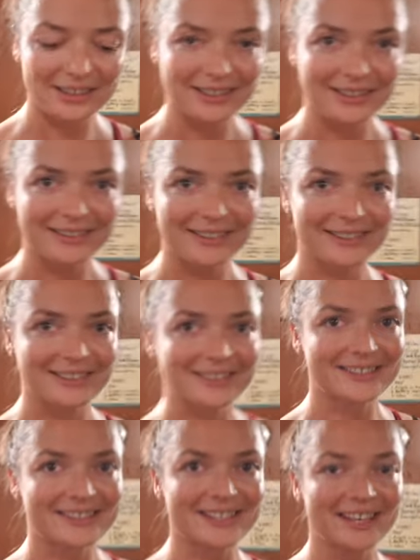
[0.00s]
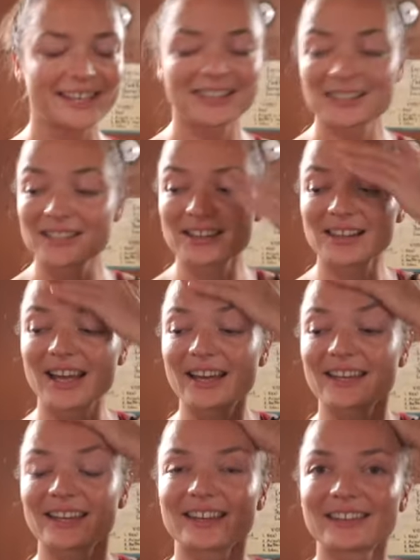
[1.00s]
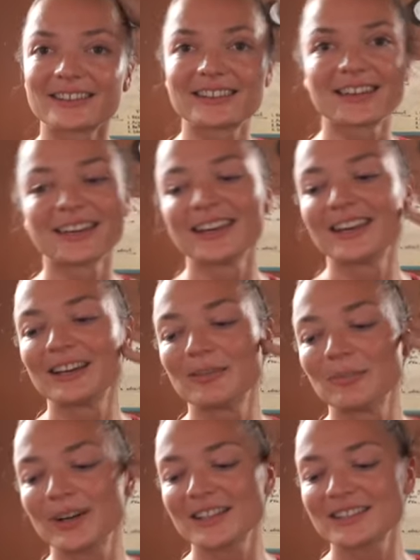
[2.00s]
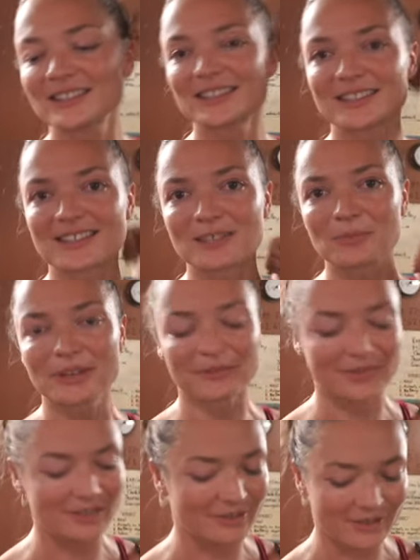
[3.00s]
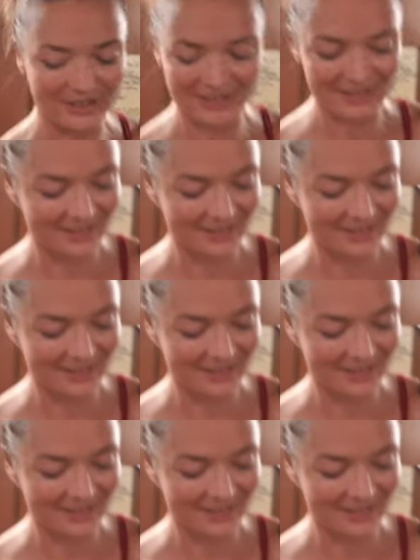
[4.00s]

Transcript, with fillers: Mm -hmm. Sergei doesn't queso, like queso. It, but this is my favorite